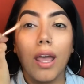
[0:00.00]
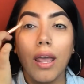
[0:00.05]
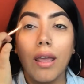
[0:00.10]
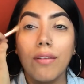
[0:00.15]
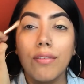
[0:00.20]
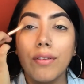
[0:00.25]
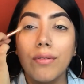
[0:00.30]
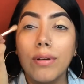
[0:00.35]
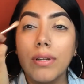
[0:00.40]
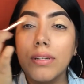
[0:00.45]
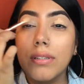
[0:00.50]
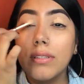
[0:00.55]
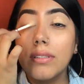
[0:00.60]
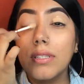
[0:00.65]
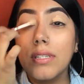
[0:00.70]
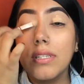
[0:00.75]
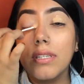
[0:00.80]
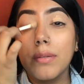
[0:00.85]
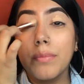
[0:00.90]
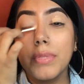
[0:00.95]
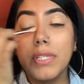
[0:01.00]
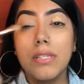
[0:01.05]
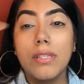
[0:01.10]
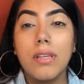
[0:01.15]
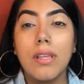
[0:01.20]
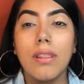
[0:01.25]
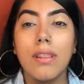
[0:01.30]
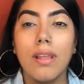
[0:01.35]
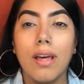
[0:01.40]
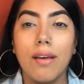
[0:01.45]
Everyone seems
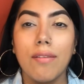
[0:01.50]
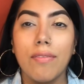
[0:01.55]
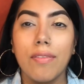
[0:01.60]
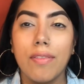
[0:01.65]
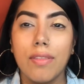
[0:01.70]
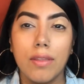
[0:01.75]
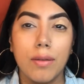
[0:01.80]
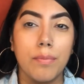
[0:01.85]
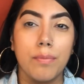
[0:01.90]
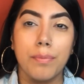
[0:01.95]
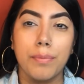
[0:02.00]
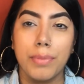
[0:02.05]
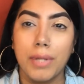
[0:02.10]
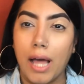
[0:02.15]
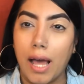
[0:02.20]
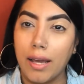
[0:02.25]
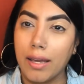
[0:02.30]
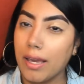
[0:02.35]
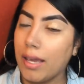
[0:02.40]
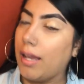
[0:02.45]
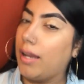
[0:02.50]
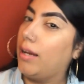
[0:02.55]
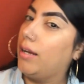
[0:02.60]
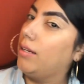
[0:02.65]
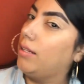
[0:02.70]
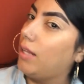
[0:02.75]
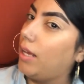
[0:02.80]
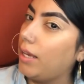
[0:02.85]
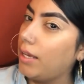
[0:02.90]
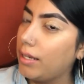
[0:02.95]
to love the black
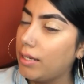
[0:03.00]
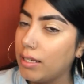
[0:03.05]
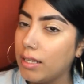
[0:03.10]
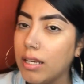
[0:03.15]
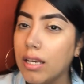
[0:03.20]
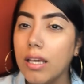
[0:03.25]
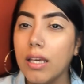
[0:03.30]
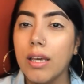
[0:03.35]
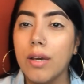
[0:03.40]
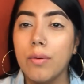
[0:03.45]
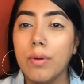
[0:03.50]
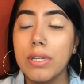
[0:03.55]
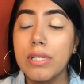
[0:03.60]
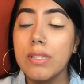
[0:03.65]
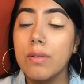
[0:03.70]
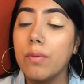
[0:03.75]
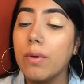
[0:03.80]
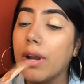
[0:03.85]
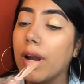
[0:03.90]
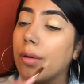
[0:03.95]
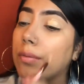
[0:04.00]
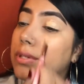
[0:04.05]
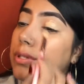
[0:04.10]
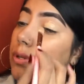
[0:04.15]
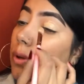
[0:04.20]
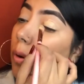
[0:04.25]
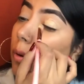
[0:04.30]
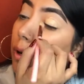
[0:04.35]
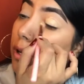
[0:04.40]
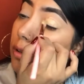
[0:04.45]
hair. Like, it wasn't what I
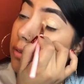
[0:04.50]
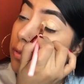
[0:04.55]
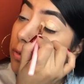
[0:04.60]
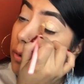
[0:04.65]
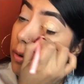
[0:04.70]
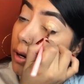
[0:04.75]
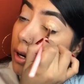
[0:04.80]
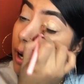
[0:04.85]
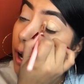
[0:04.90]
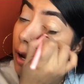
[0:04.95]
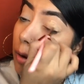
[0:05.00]
was going for.